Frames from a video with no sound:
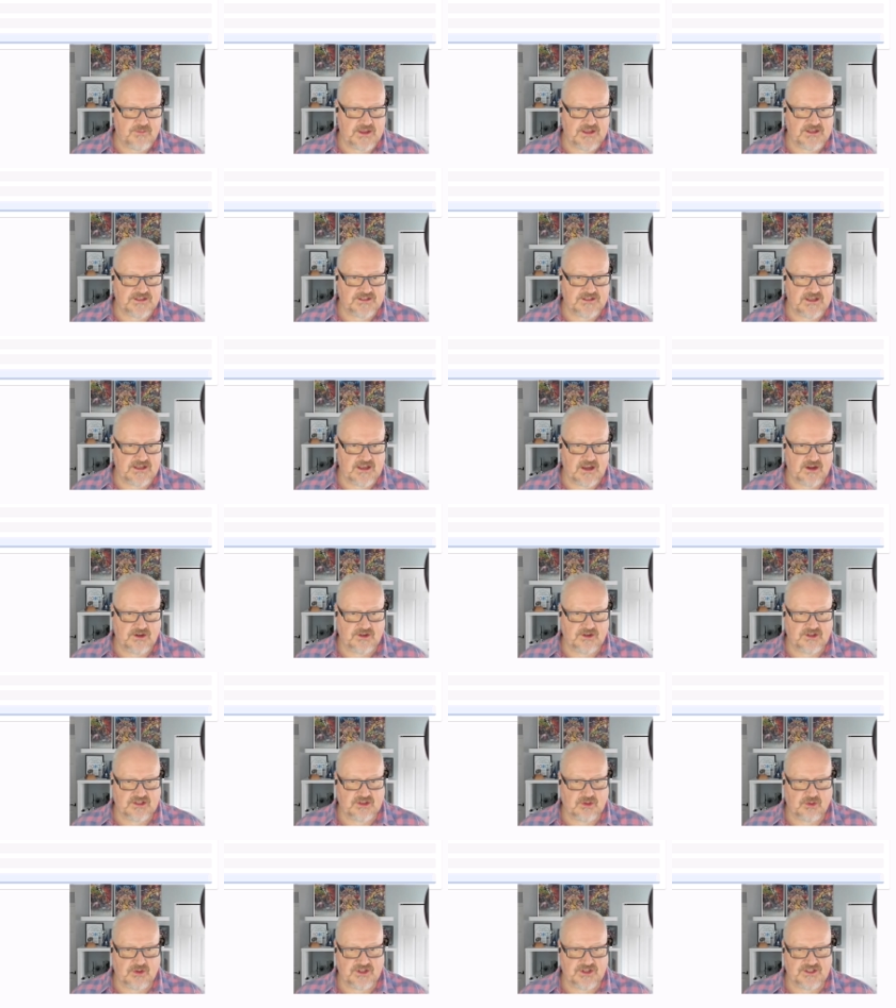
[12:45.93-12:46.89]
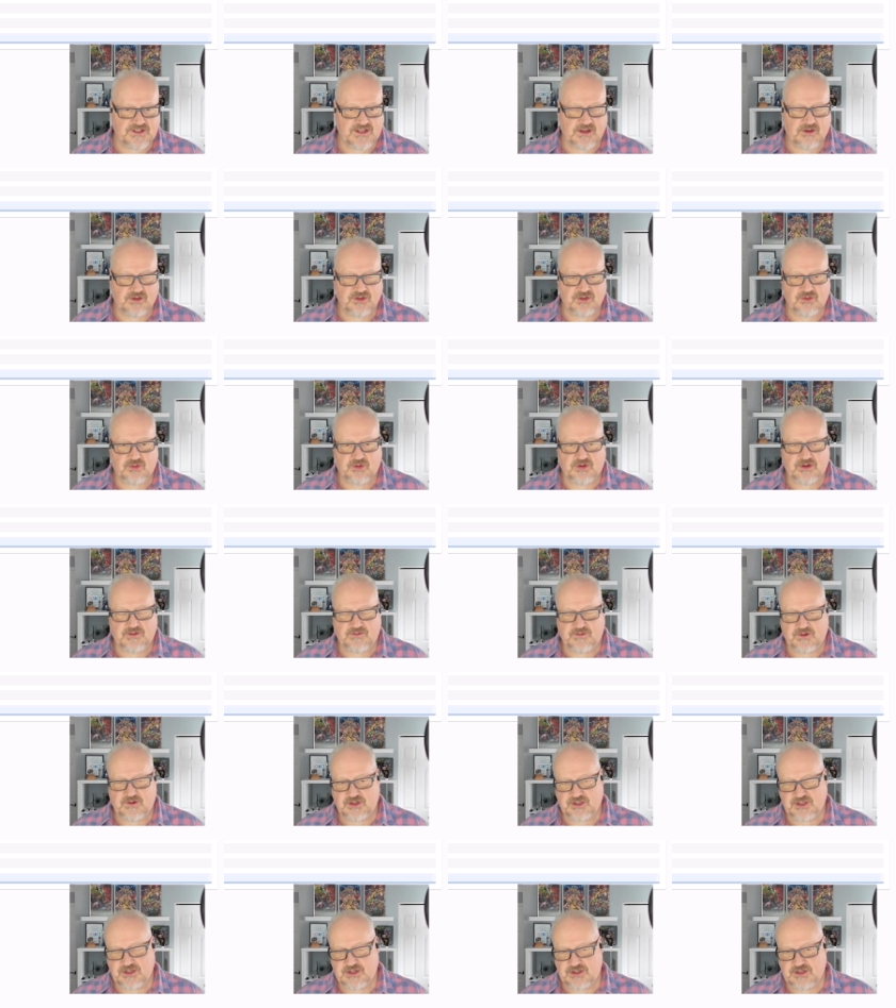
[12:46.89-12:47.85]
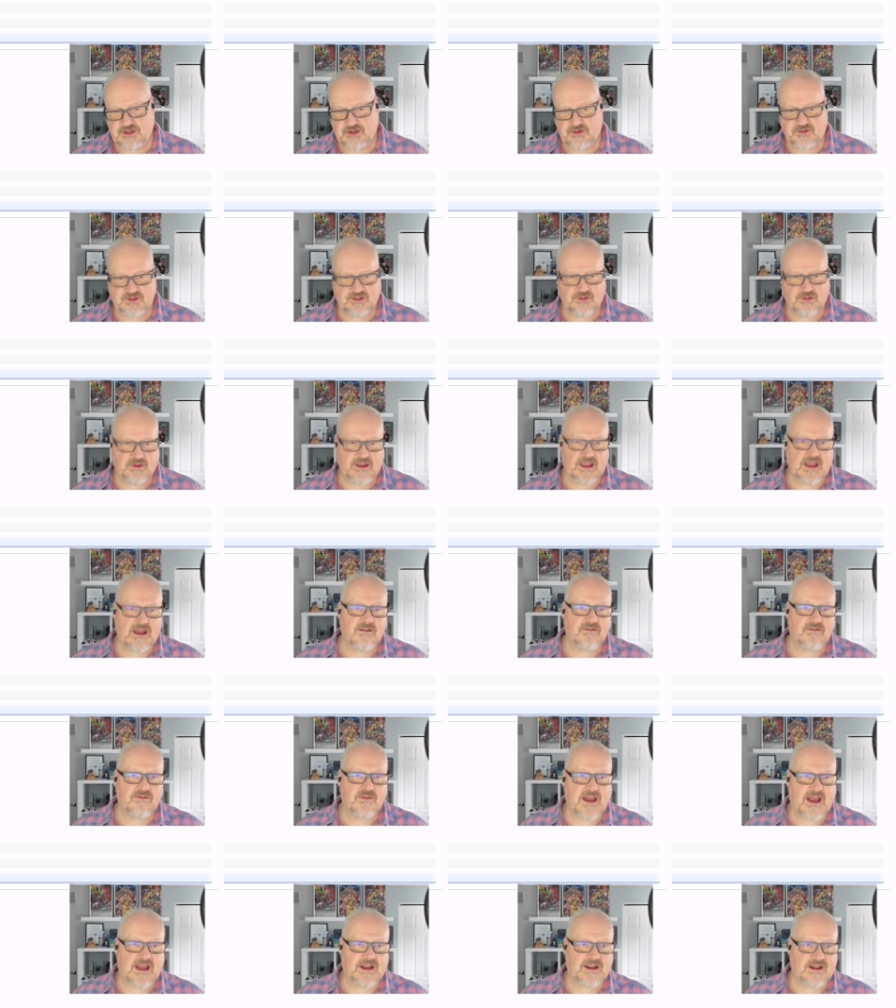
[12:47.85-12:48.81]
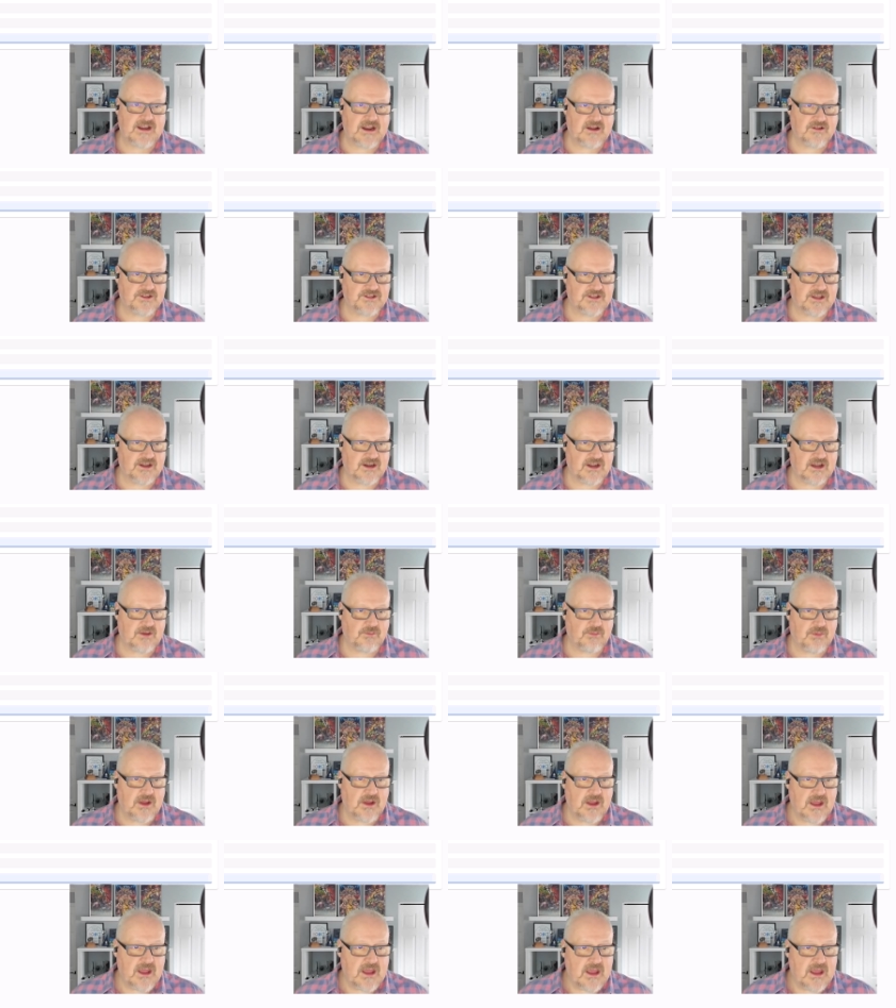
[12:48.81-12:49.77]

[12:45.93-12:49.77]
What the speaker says: BC underscore sales order version 2. So we have that now set up.